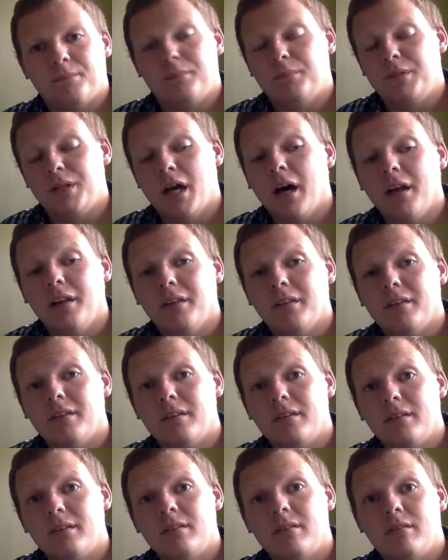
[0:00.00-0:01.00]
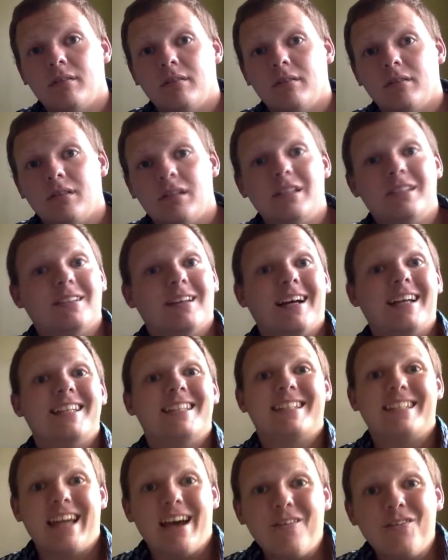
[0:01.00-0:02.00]
None. These
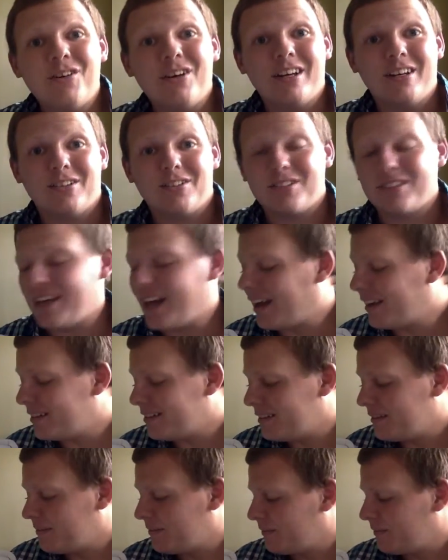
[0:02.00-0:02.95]
lines never intersect.